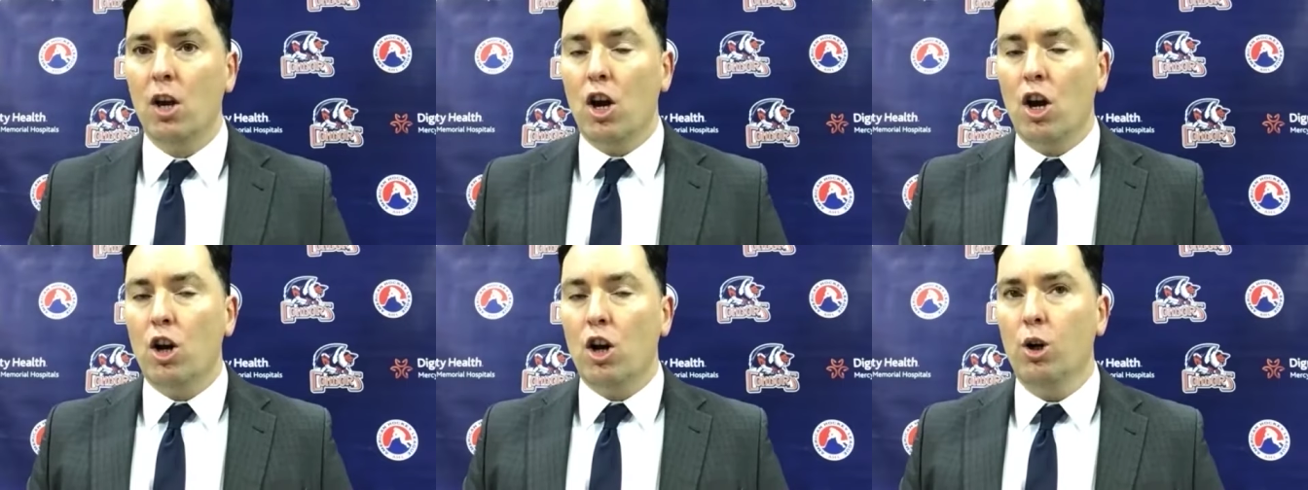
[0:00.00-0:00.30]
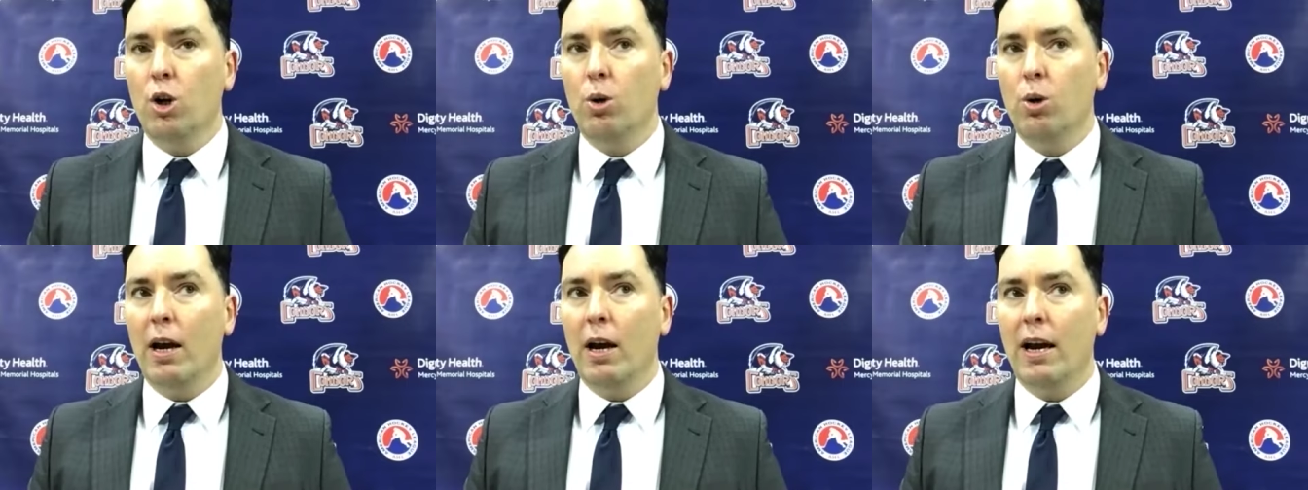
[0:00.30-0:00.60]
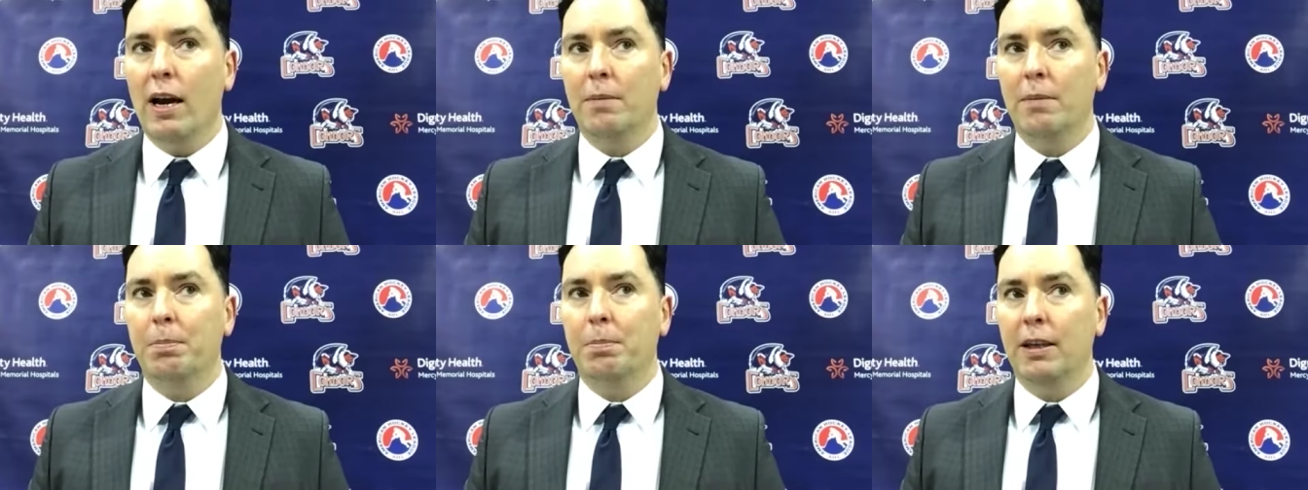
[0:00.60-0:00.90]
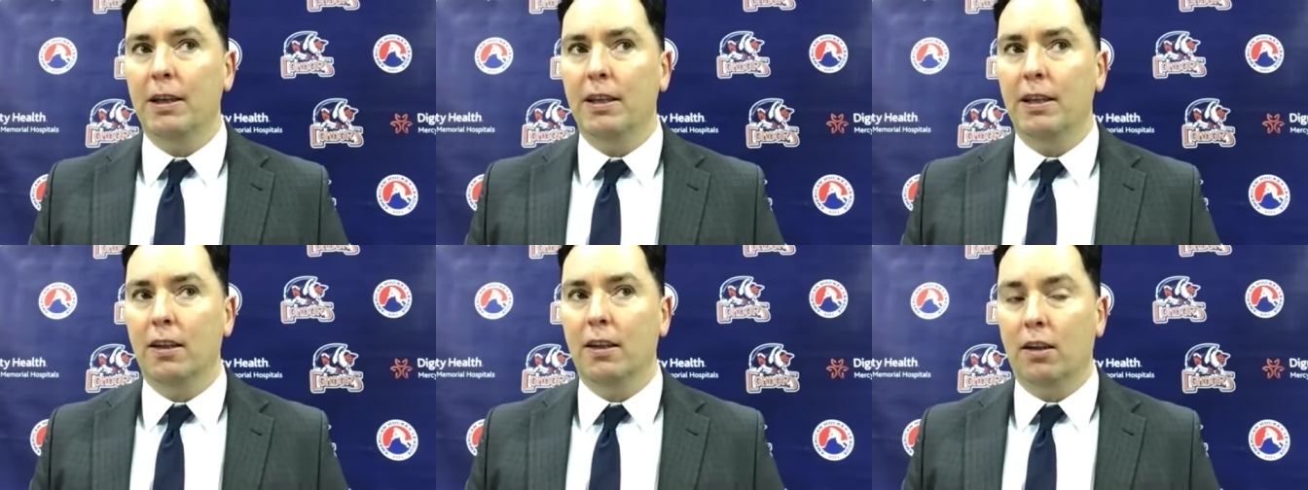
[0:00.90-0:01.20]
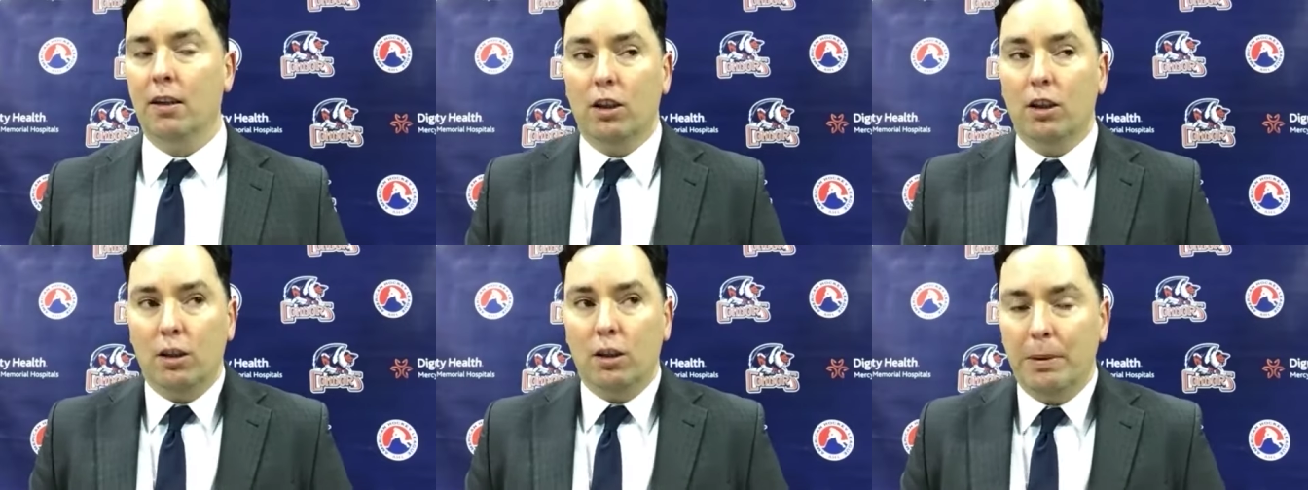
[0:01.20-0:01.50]
who had been a
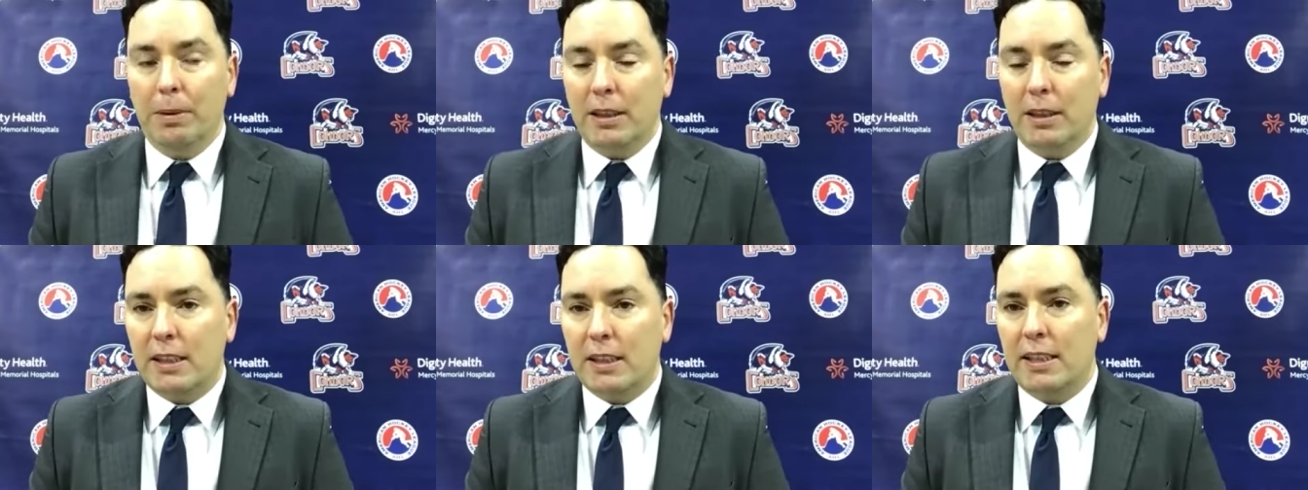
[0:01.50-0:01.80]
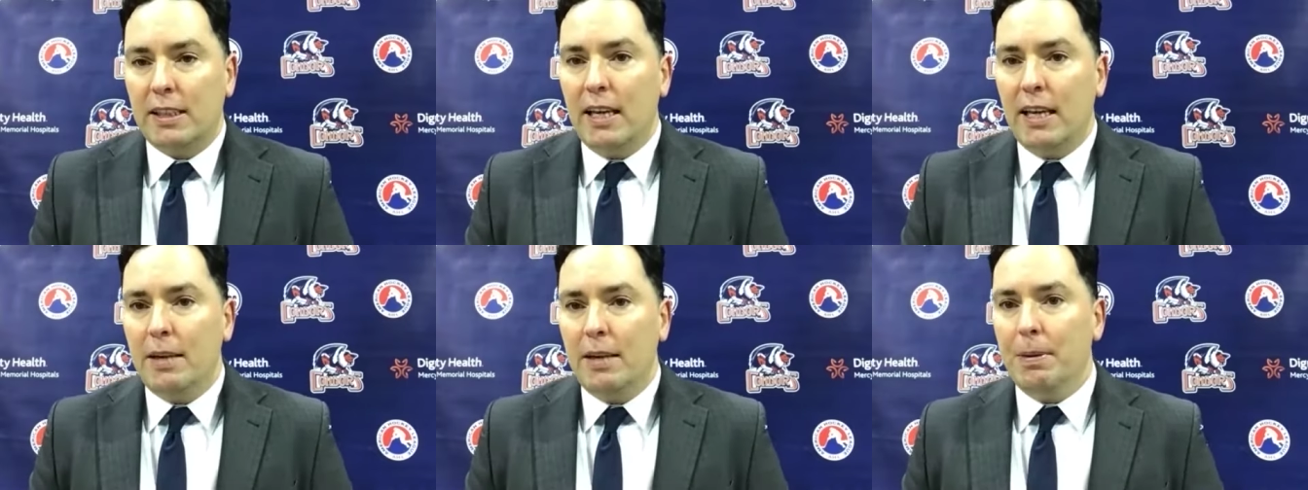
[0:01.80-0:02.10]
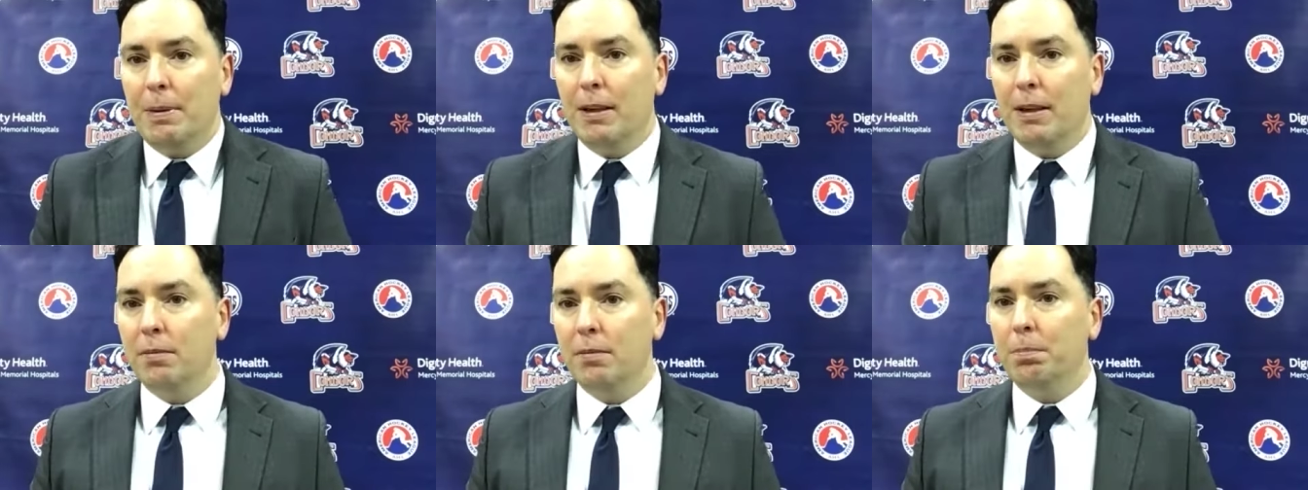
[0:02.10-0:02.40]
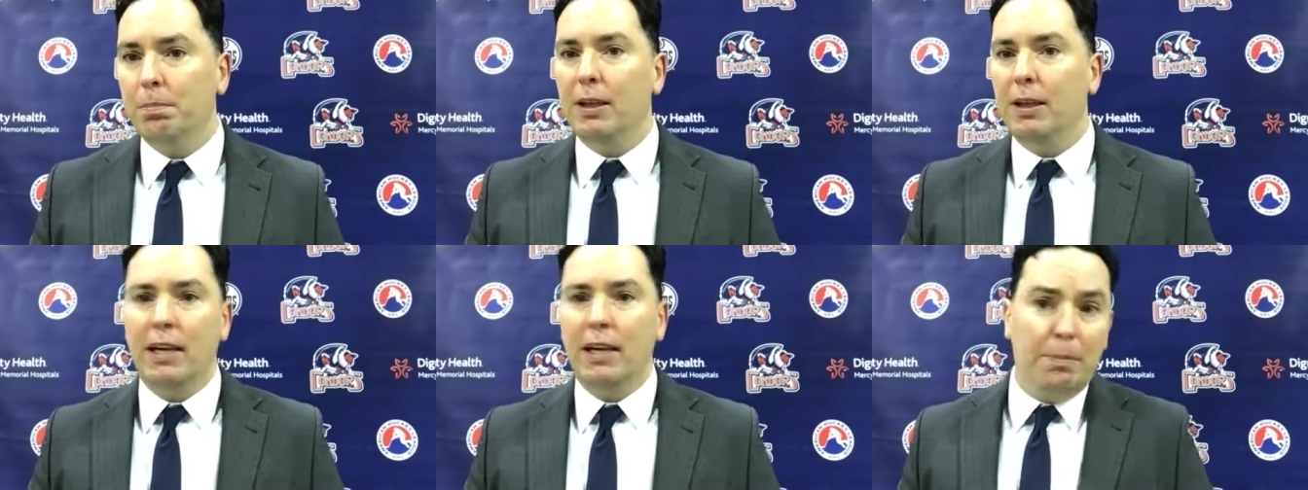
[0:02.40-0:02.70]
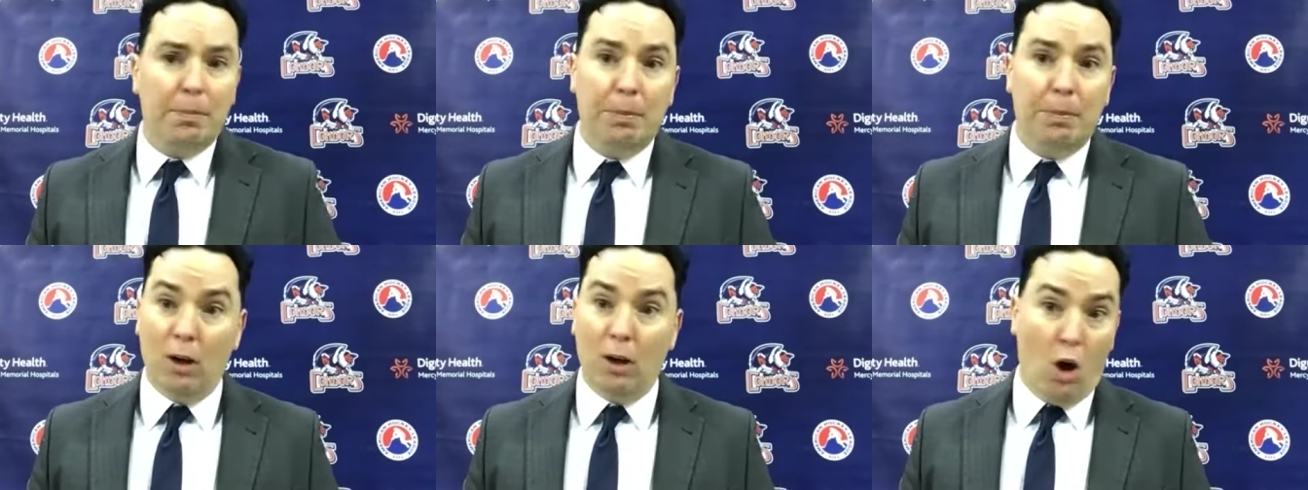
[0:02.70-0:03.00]
little bit snake bitten, but
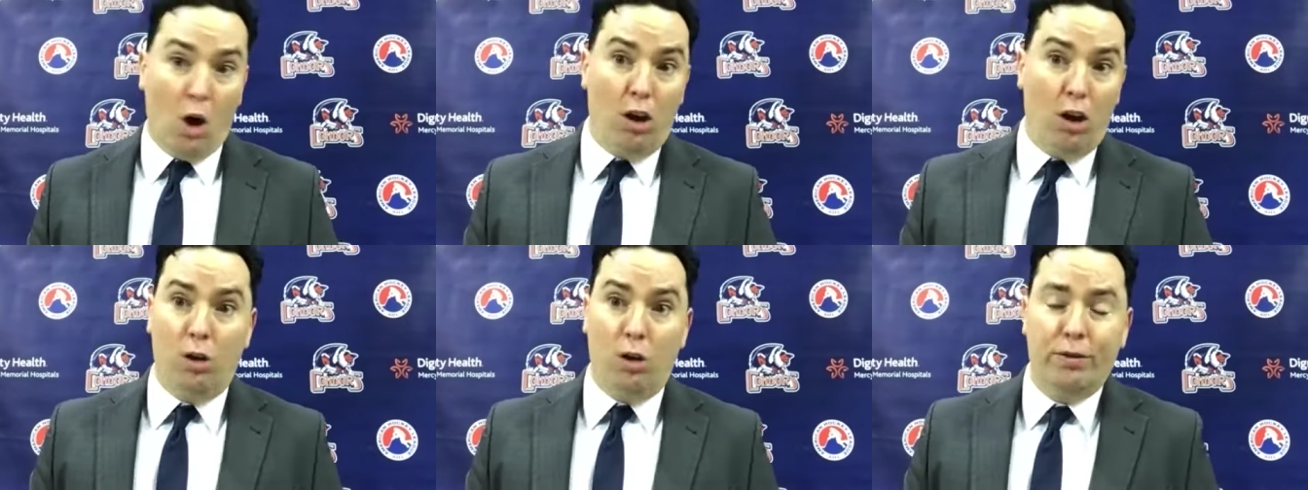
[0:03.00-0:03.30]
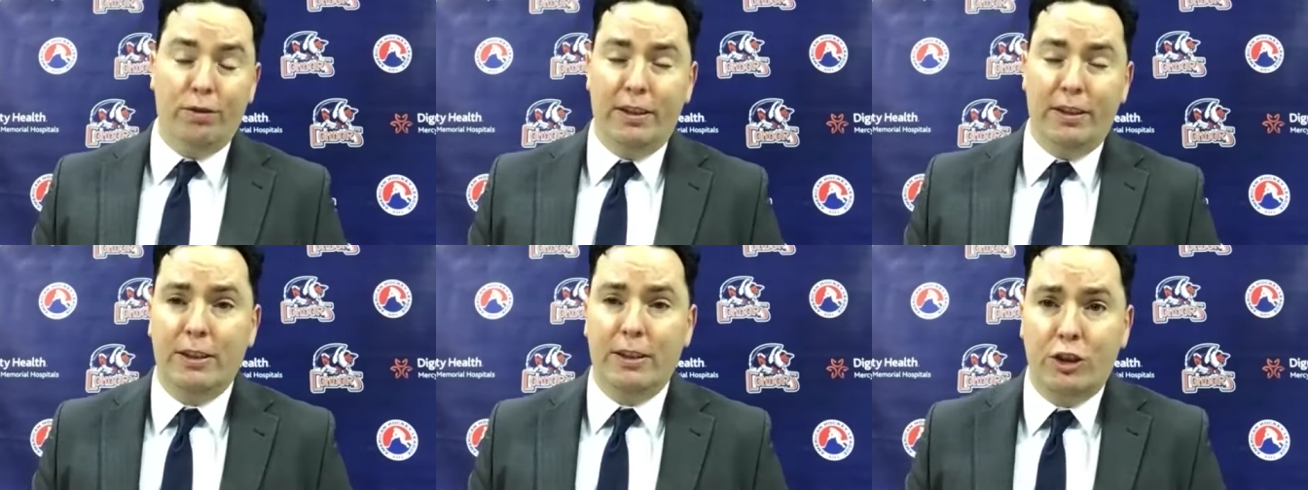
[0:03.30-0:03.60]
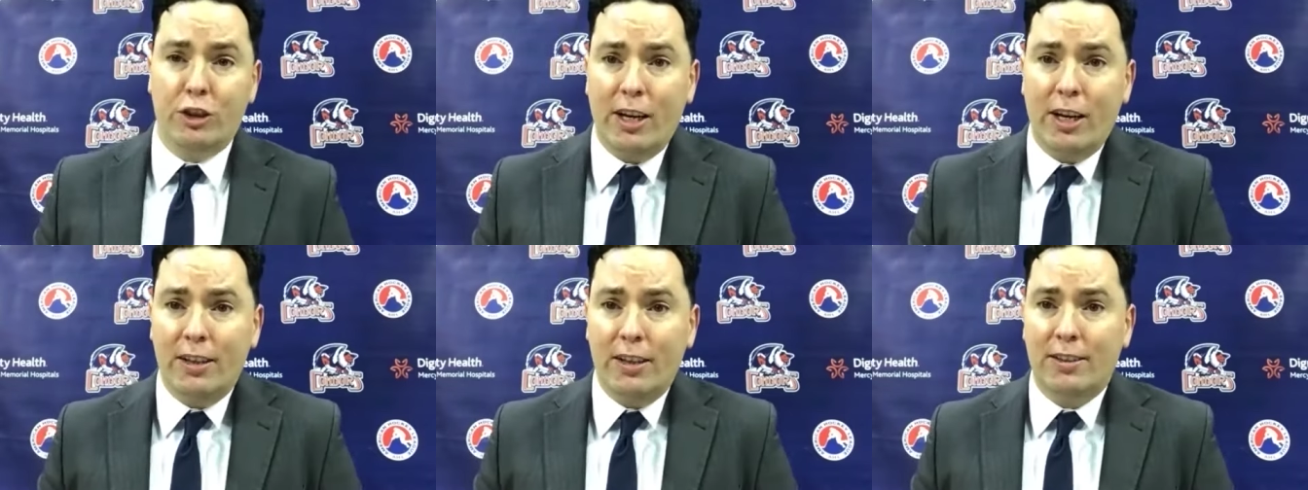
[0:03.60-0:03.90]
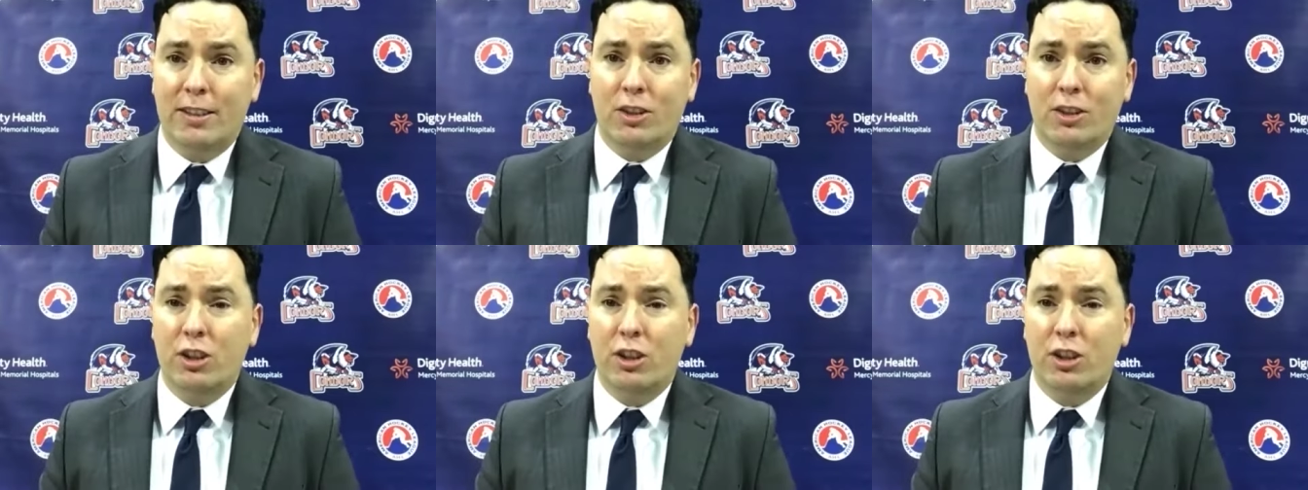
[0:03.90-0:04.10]
had been all over the chances,